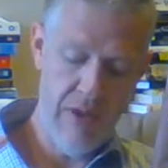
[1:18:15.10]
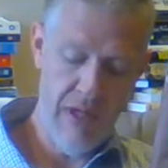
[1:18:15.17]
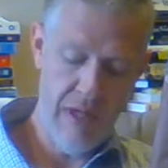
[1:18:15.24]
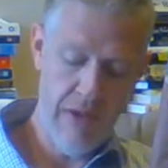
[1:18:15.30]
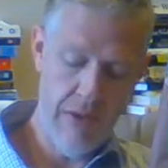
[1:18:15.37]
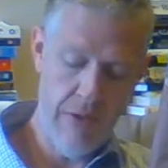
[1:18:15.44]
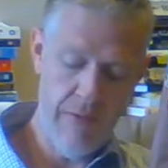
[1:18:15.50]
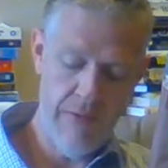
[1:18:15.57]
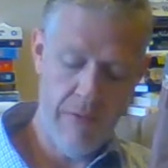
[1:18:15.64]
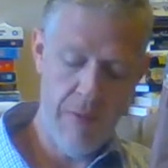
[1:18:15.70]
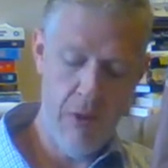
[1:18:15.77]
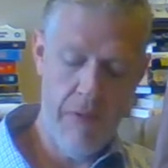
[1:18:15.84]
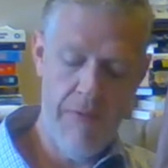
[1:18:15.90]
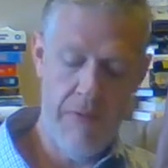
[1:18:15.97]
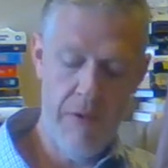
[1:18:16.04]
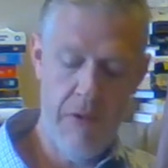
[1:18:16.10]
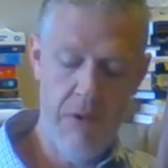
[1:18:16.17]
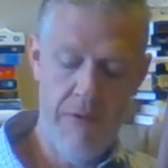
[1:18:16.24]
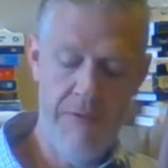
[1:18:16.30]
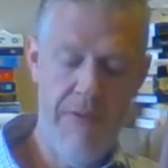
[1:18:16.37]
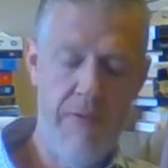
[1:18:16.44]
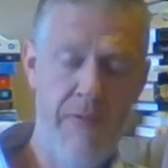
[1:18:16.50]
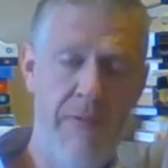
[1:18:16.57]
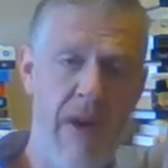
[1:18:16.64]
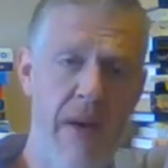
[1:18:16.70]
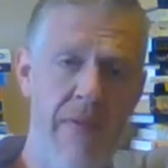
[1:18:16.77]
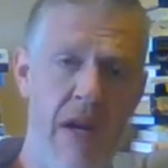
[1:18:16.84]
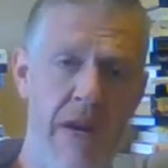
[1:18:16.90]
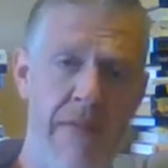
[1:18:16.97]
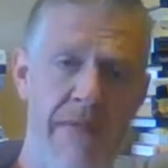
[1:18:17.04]
two ninety-two for both footnotes from
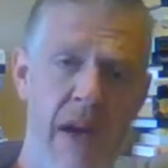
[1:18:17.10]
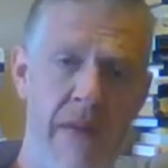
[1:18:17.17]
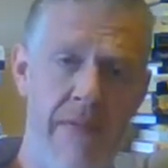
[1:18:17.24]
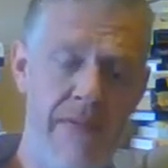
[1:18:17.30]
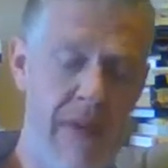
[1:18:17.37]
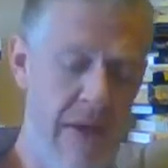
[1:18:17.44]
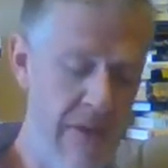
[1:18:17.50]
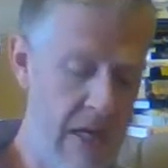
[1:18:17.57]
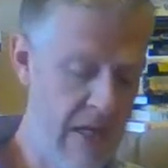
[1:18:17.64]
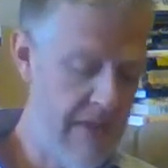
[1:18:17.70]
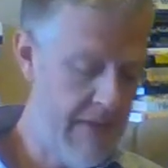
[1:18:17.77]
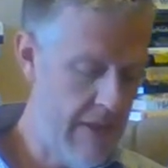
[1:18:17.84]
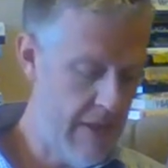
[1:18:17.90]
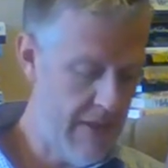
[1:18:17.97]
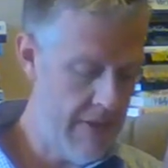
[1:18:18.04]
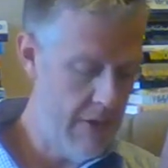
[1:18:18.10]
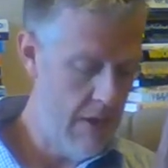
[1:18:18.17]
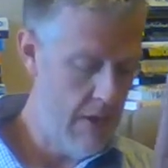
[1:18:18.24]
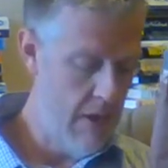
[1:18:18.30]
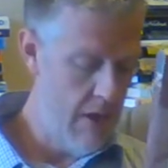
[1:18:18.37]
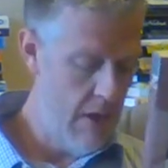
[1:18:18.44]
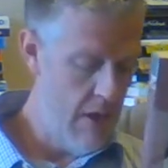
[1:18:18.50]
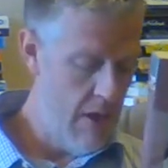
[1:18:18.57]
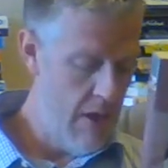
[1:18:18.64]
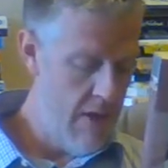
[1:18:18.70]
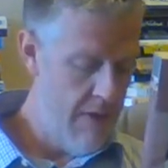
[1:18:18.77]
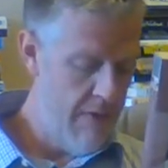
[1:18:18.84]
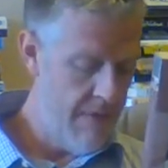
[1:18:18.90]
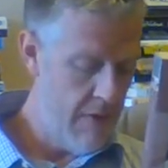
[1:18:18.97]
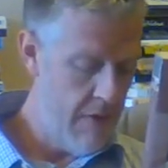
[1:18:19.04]
five ninety-five and five ninety-six.
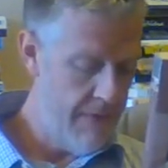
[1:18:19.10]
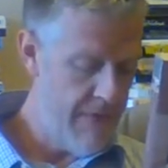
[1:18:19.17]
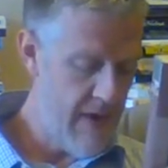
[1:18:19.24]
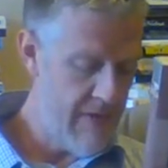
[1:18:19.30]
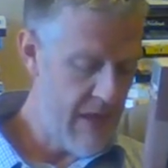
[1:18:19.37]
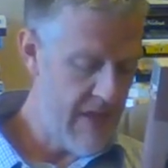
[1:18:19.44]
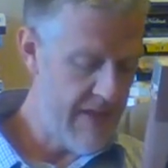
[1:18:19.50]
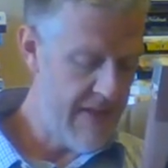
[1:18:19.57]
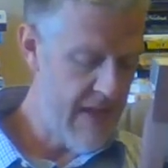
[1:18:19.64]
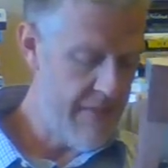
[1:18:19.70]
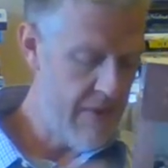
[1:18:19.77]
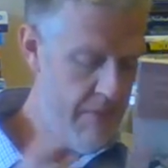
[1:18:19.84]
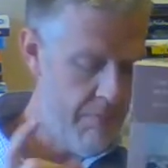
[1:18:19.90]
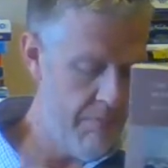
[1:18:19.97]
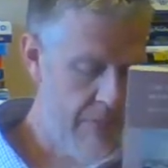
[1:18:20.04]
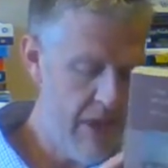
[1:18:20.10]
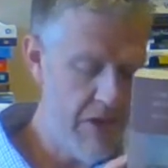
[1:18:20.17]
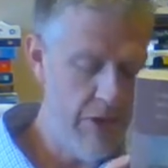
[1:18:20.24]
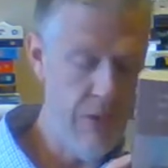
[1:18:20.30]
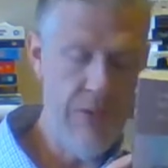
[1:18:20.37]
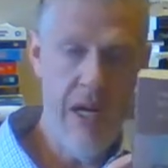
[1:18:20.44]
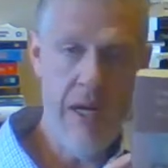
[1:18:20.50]
Footnote five ninety-seven, page two